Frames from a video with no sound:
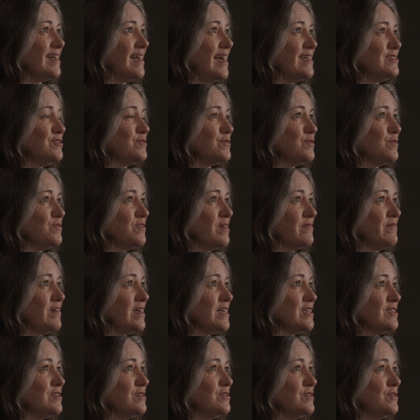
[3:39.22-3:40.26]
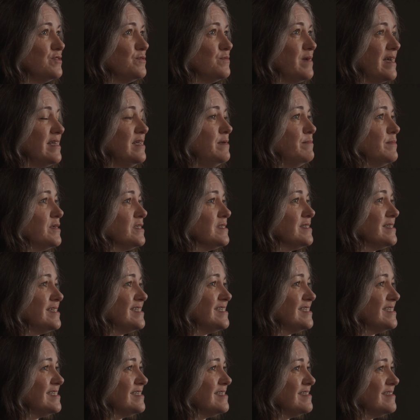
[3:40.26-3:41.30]
I don't know if I could do any
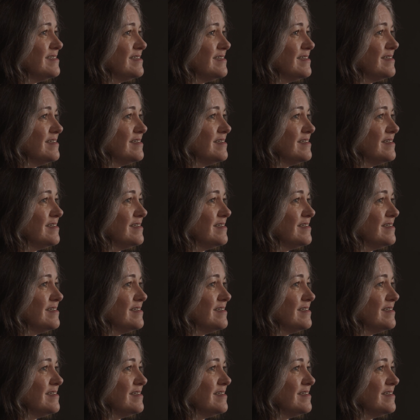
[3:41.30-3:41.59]
business.